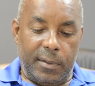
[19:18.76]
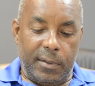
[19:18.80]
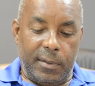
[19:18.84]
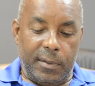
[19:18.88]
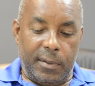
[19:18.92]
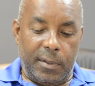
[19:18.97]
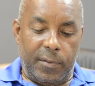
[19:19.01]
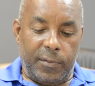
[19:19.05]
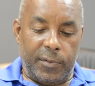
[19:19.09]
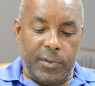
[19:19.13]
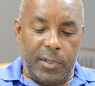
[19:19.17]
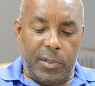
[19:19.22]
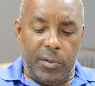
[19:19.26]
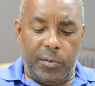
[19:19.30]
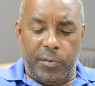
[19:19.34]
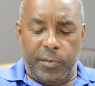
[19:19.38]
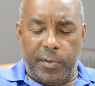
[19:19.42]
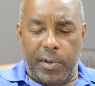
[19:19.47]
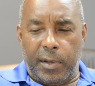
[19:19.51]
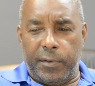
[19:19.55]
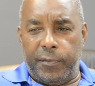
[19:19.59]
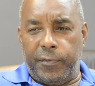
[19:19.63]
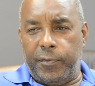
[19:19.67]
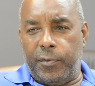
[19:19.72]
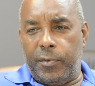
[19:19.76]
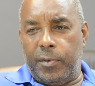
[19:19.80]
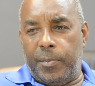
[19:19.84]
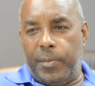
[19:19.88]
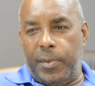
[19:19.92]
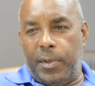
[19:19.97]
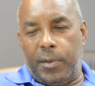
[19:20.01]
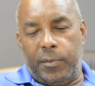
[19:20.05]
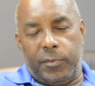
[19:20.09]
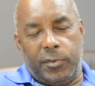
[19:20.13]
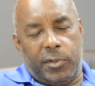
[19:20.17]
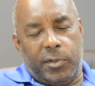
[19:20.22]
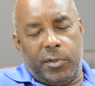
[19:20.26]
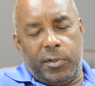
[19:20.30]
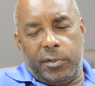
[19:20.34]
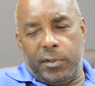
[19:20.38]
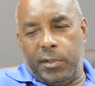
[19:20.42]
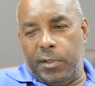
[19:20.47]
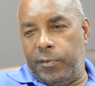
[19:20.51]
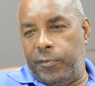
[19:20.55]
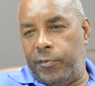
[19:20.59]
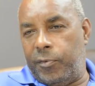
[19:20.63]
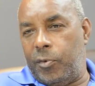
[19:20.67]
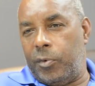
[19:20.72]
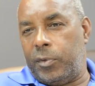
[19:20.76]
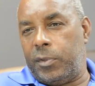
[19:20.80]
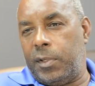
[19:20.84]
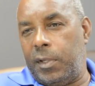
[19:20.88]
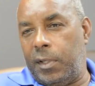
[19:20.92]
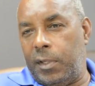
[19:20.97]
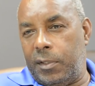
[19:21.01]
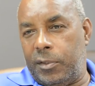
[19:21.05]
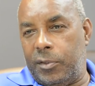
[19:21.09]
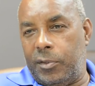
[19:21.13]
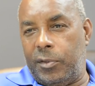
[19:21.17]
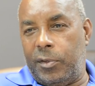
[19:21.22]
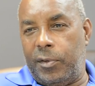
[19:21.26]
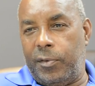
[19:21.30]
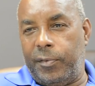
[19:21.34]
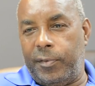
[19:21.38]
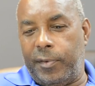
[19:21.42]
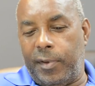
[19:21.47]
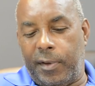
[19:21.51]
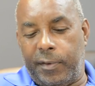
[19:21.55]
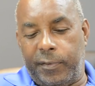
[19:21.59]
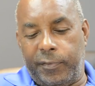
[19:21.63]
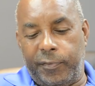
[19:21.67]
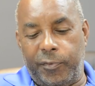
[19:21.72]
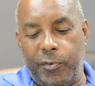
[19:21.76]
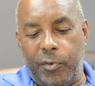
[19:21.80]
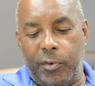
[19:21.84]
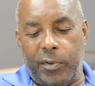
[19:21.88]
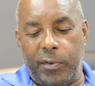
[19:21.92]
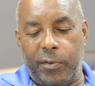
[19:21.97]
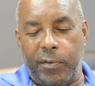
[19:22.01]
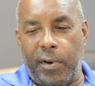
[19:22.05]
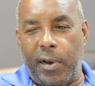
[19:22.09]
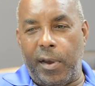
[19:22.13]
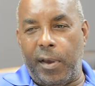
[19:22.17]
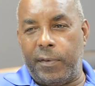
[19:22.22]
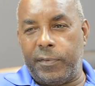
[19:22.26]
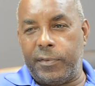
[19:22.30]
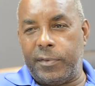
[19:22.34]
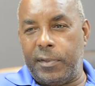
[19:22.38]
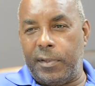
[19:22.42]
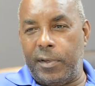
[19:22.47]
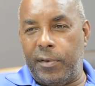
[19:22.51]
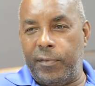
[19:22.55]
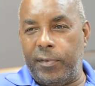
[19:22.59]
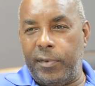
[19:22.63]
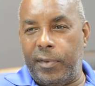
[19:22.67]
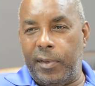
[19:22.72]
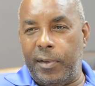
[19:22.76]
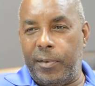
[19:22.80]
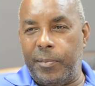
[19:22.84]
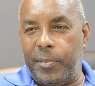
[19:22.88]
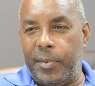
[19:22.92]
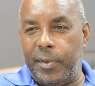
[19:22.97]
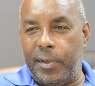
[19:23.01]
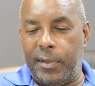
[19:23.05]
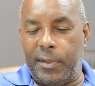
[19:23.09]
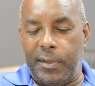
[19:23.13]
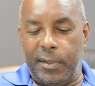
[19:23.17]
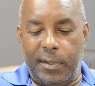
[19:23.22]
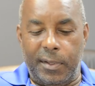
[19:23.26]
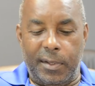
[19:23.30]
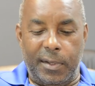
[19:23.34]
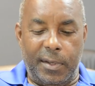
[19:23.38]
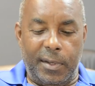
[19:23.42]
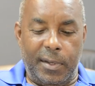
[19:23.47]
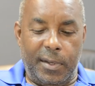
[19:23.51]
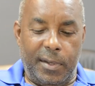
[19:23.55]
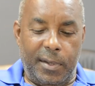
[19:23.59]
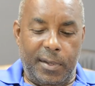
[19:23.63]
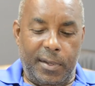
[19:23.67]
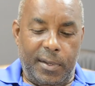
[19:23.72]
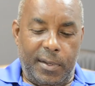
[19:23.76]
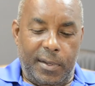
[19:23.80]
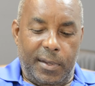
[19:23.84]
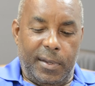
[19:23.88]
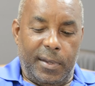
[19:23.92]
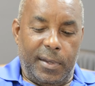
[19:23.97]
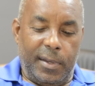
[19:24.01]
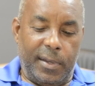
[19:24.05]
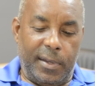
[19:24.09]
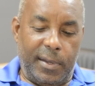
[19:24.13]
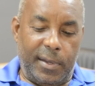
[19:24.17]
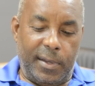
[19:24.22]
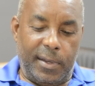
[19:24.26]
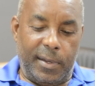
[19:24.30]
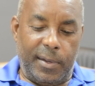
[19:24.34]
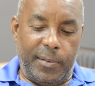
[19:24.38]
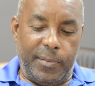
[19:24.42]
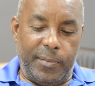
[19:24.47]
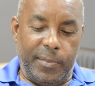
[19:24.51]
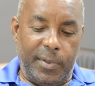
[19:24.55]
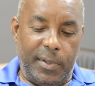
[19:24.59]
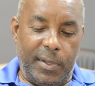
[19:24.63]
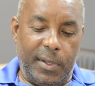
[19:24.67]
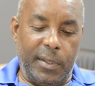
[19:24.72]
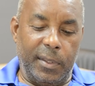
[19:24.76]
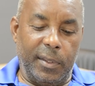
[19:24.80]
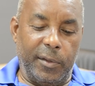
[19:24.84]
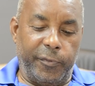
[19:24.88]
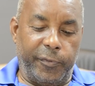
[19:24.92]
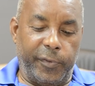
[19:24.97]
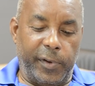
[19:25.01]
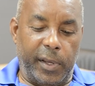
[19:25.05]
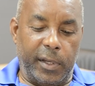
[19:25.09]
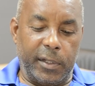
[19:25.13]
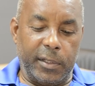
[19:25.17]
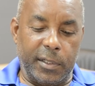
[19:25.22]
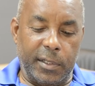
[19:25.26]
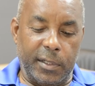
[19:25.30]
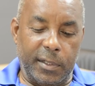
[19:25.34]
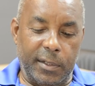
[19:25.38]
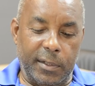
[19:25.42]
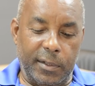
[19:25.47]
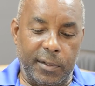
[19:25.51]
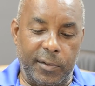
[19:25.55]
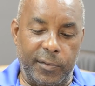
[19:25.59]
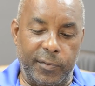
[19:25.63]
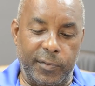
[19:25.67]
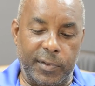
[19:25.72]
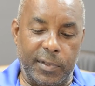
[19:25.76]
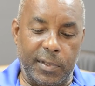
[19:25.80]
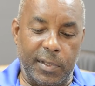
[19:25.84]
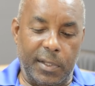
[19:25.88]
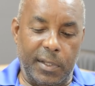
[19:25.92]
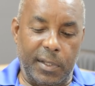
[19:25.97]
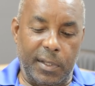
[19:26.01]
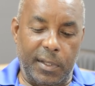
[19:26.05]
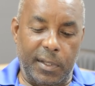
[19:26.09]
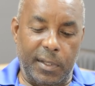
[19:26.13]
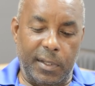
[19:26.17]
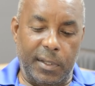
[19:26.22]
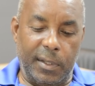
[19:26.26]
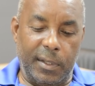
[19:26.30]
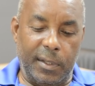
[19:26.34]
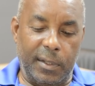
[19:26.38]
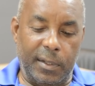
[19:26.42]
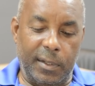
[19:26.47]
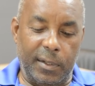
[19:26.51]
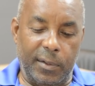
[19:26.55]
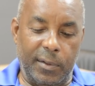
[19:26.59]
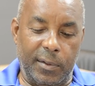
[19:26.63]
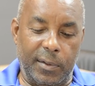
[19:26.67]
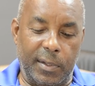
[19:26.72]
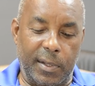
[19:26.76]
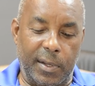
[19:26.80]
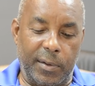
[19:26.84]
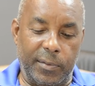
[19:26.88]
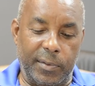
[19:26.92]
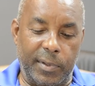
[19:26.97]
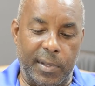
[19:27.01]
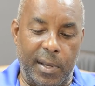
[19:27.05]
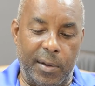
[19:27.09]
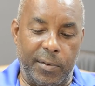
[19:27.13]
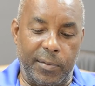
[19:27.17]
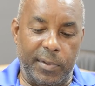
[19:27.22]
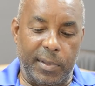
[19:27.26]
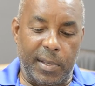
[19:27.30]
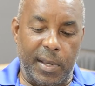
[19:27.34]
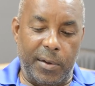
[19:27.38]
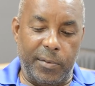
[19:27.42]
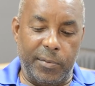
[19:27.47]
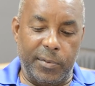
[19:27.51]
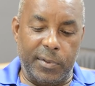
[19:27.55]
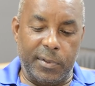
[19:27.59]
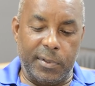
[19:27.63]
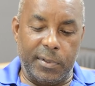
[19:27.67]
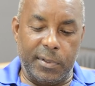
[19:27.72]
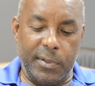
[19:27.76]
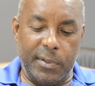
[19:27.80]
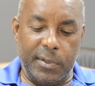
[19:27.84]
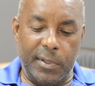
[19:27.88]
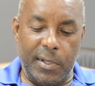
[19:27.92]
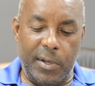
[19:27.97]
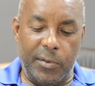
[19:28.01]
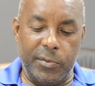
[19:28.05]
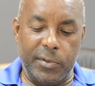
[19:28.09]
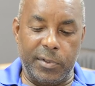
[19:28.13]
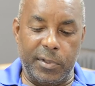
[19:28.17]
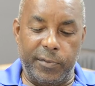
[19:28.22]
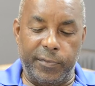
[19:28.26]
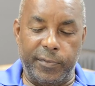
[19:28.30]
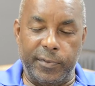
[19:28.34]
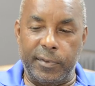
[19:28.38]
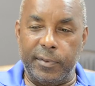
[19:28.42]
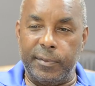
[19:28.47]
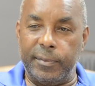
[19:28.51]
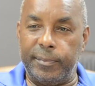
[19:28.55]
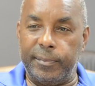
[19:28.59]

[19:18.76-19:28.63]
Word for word: obviously you would have I, mean, I was 13 14 so you would have photographs and everything but um, in the flesh obviously you know that that that was that was different